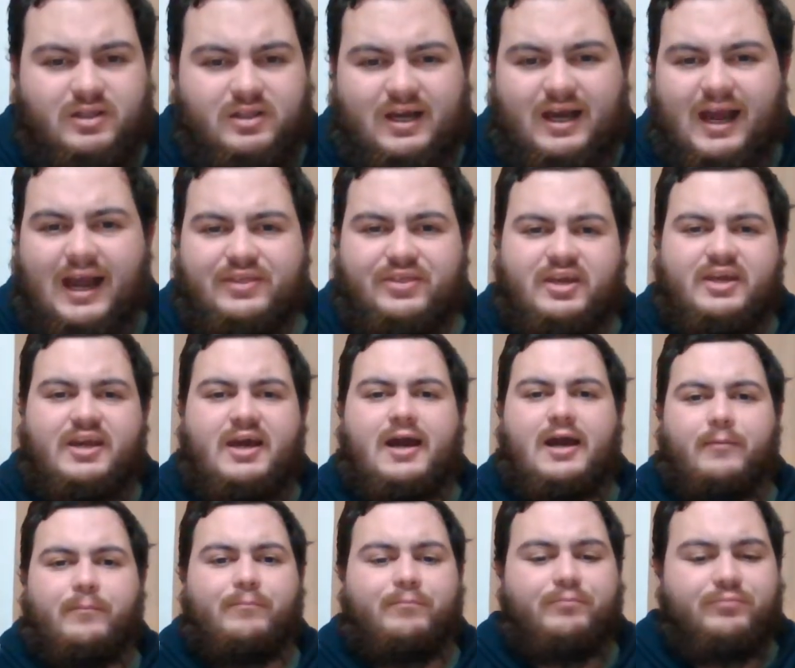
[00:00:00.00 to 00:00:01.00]
They had the
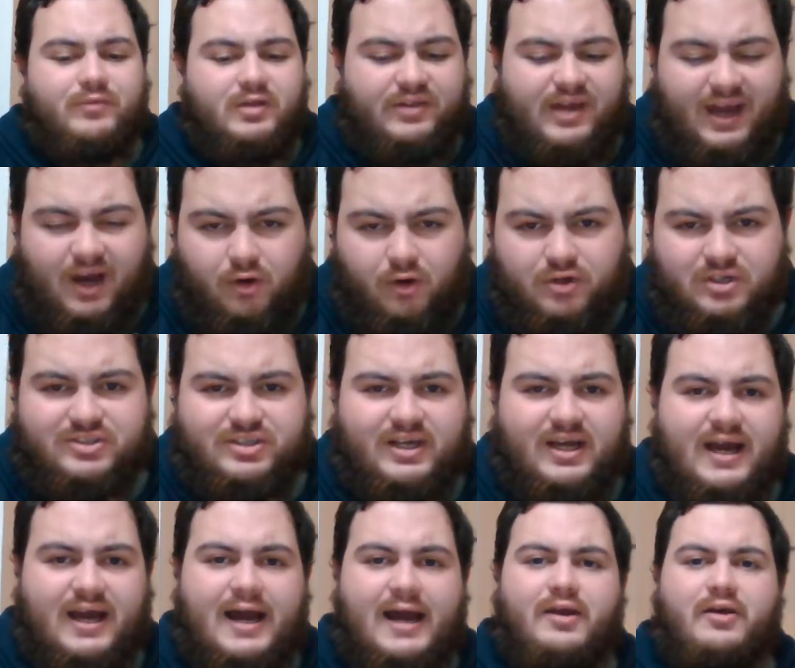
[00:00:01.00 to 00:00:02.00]
game. They honestly
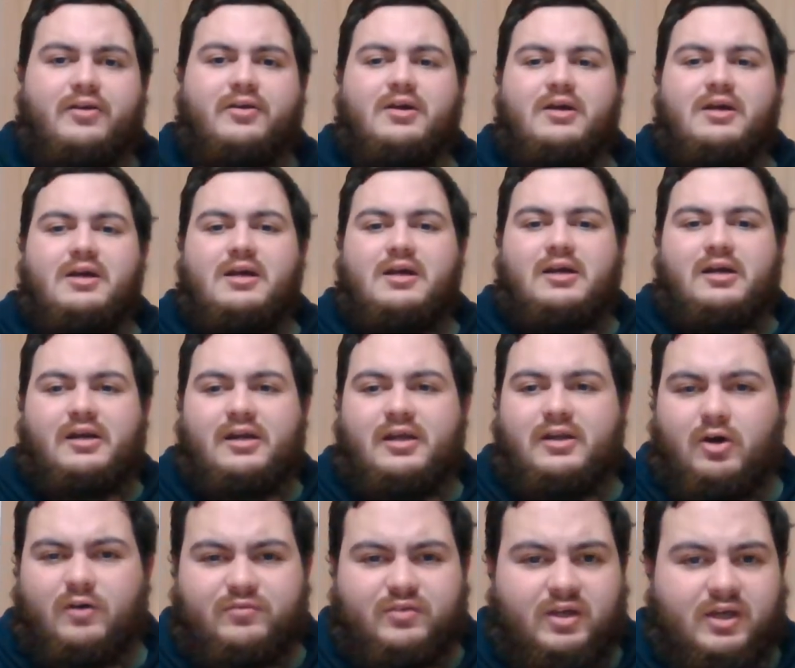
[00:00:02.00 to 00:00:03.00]
had it. And then
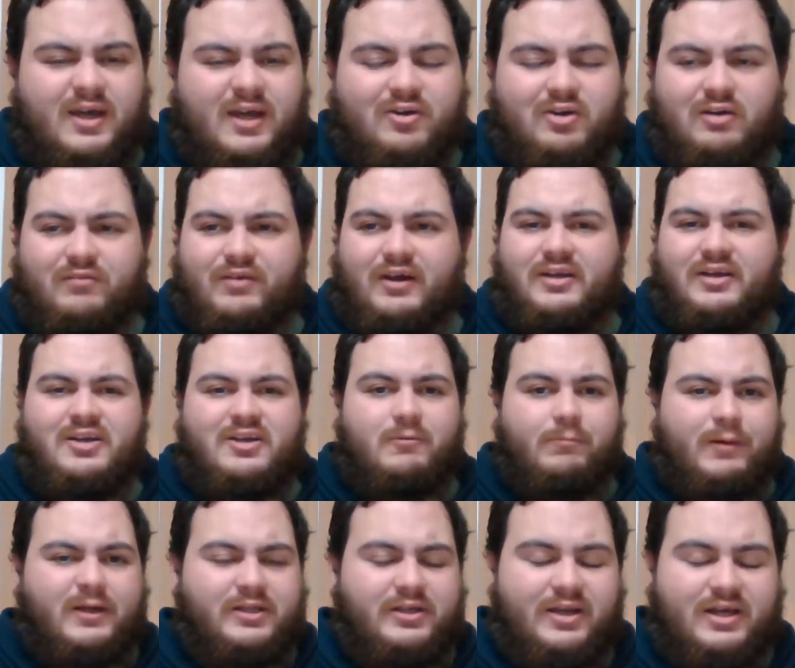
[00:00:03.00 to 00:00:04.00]
off the kickoff, they didn't
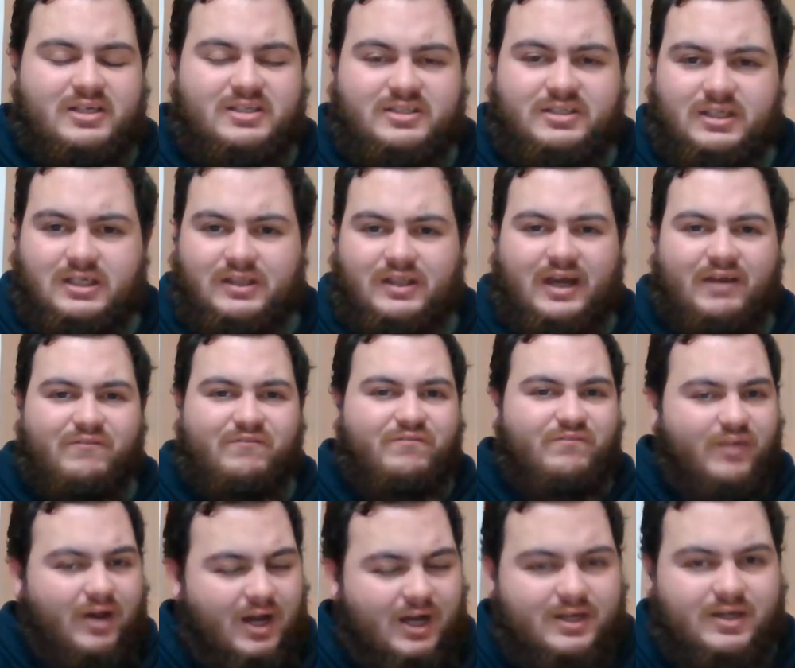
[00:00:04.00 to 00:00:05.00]
complete the next set. They
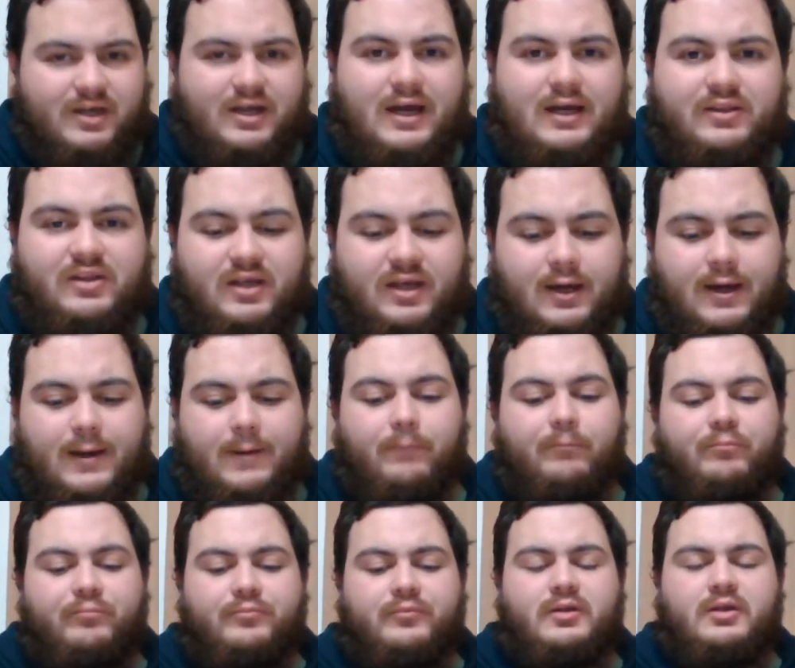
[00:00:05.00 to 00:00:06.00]
fucking had the game.
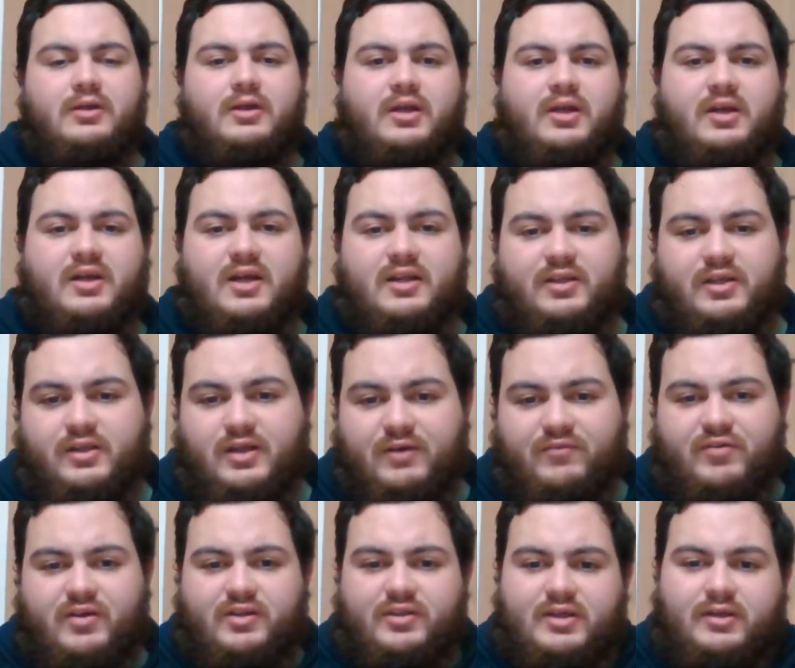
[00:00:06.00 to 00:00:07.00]
And
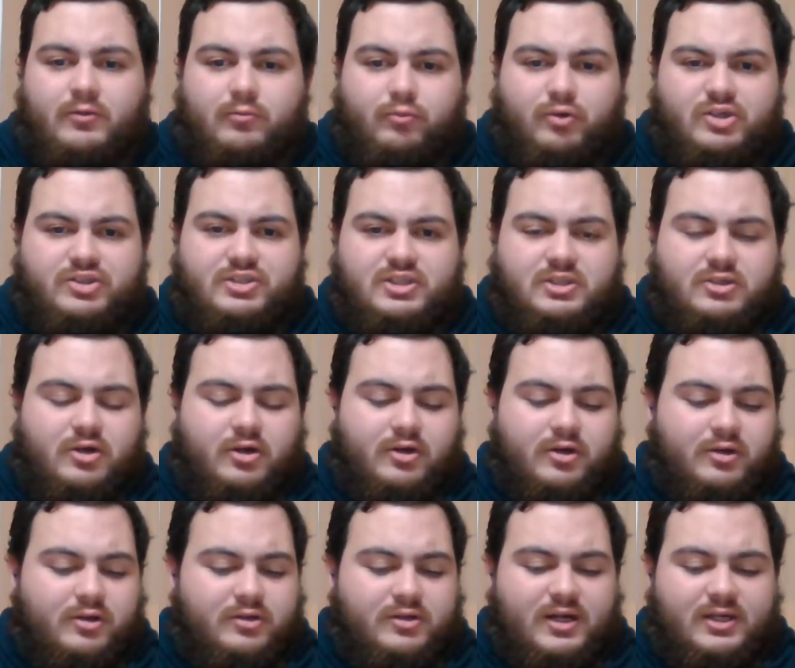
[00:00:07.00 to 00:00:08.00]
then the Roosters got
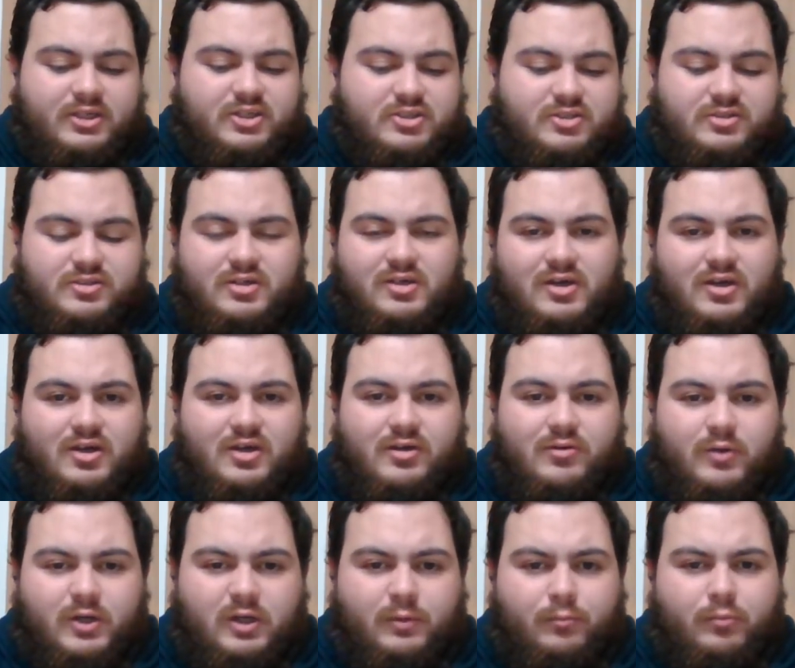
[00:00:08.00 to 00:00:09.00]
it, and they just
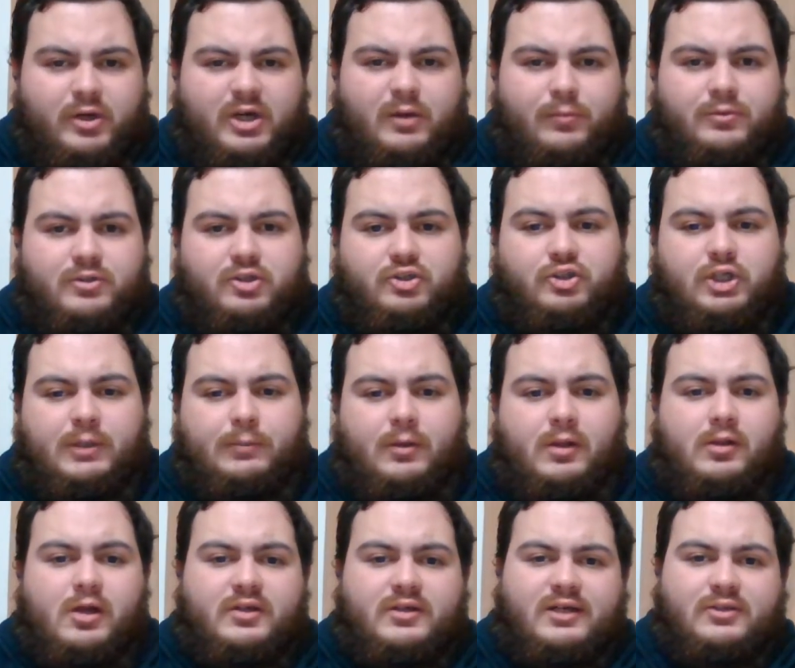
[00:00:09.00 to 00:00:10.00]
went on with the job
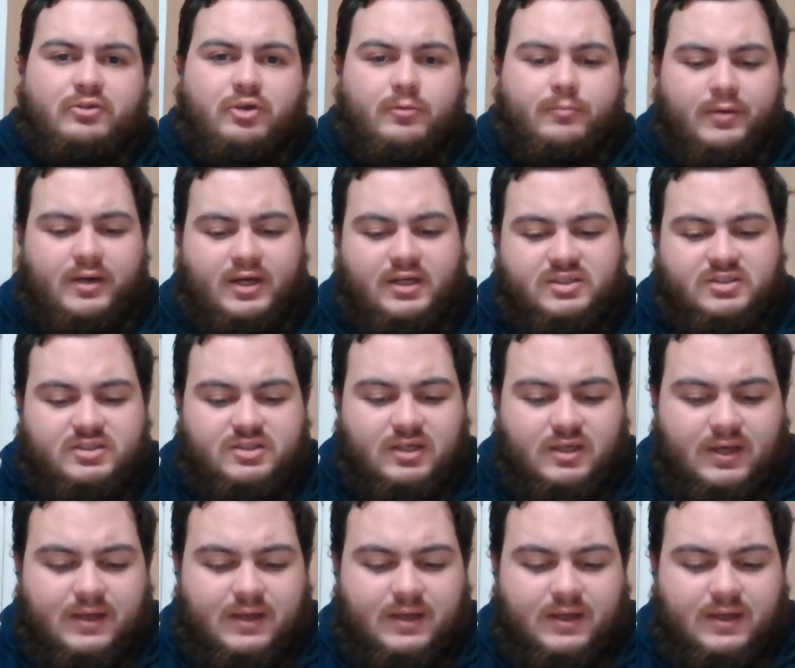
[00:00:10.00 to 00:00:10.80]
like they do best.